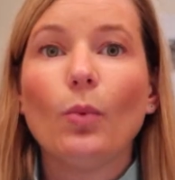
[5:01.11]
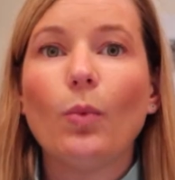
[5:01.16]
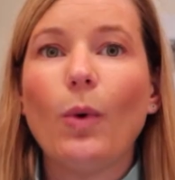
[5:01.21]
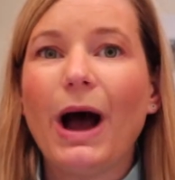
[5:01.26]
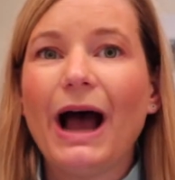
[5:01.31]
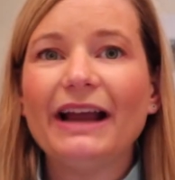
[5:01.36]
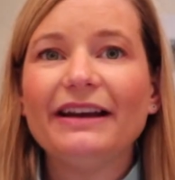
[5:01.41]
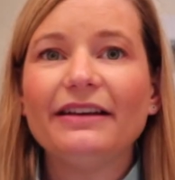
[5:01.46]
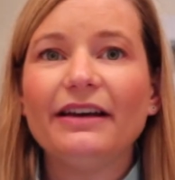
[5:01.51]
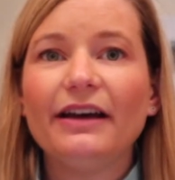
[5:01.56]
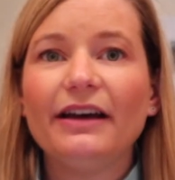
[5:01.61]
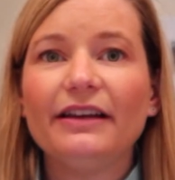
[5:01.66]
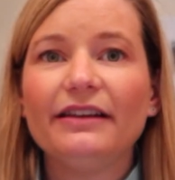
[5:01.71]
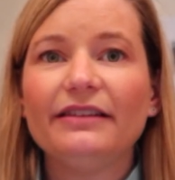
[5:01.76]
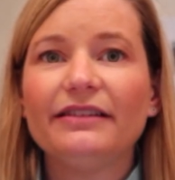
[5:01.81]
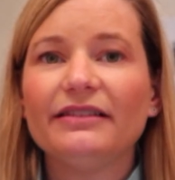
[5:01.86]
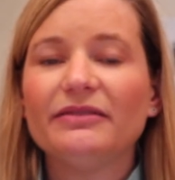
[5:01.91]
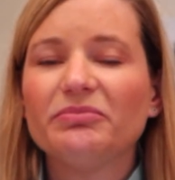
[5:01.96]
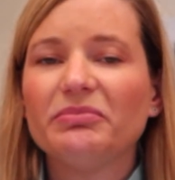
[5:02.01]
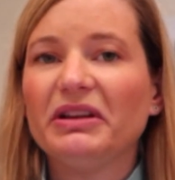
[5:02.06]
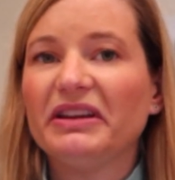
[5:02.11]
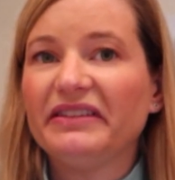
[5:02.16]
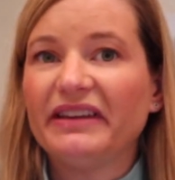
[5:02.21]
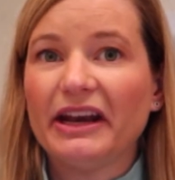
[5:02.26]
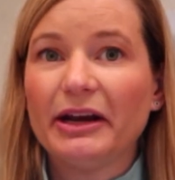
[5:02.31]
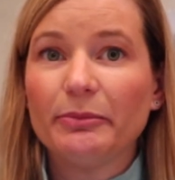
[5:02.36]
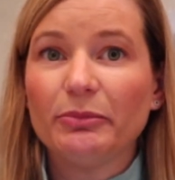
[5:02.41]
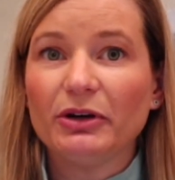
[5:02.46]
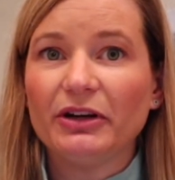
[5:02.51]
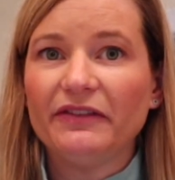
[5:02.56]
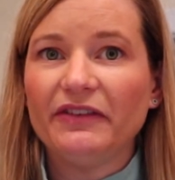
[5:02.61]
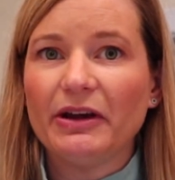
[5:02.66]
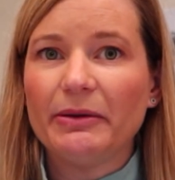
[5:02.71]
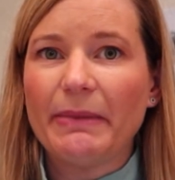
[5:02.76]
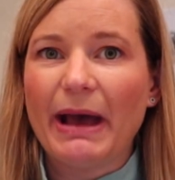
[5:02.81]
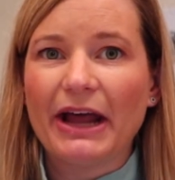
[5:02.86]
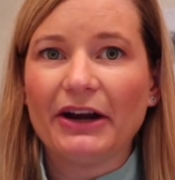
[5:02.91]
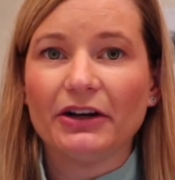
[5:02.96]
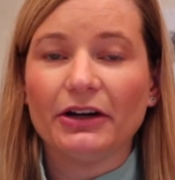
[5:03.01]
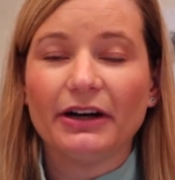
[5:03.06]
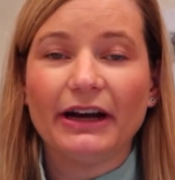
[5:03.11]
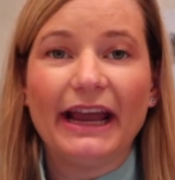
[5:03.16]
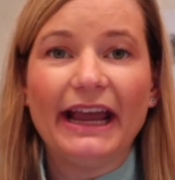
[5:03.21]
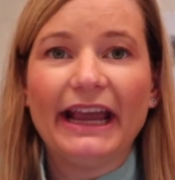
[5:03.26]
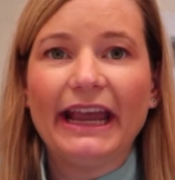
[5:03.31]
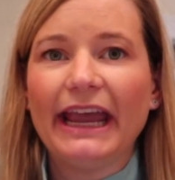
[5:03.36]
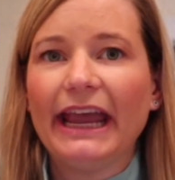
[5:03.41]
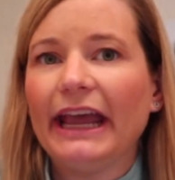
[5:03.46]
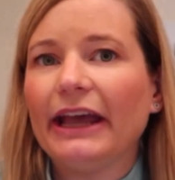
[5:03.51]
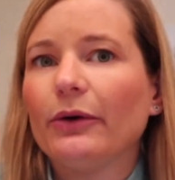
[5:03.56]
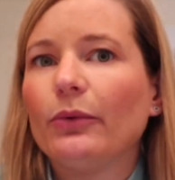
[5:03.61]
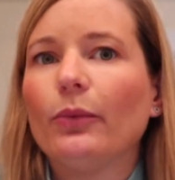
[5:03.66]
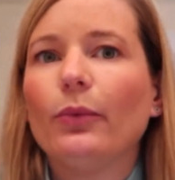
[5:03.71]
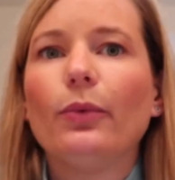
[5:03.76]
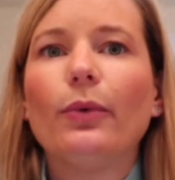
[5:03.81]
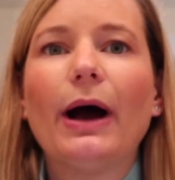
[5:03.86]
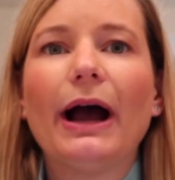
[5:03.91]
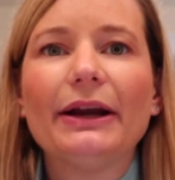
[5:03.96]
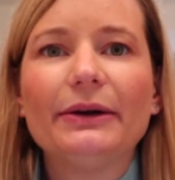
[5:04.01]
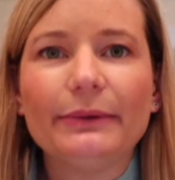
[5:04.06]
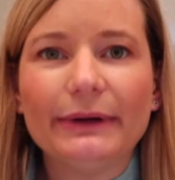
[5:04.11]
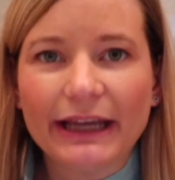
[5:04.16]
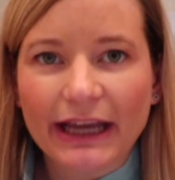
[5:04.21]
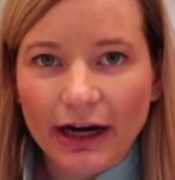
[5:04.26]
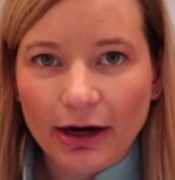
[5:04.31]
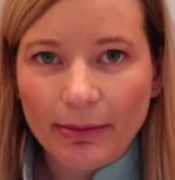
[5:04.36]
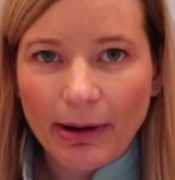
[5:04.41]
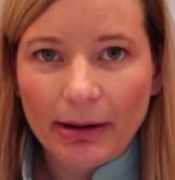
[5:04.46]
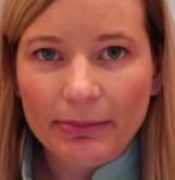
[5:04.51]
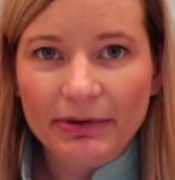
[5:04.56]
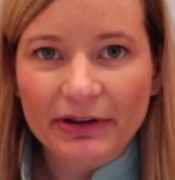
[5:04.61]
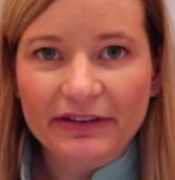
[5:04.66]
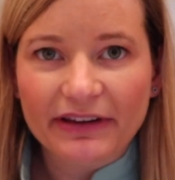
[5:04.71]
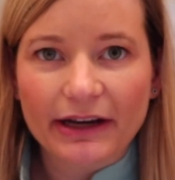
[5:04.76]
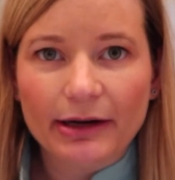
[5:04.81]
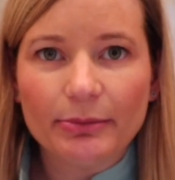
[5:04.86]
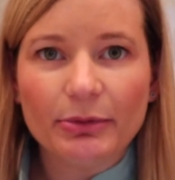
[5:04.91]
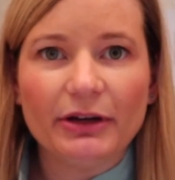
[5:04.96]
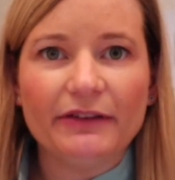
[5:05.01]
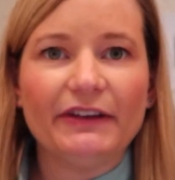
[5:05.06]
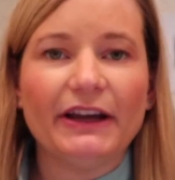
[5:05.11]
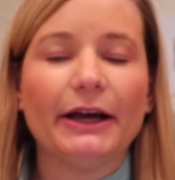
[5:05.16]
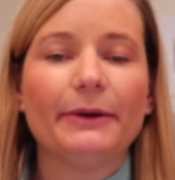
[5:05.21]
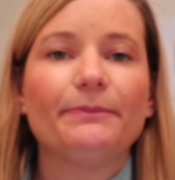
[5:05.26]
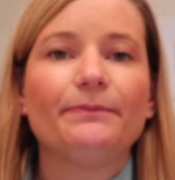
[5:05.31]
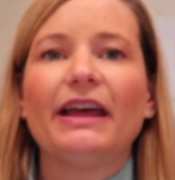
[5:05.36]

Why does placenta previa matter? AKA, why do we care about placenta previa?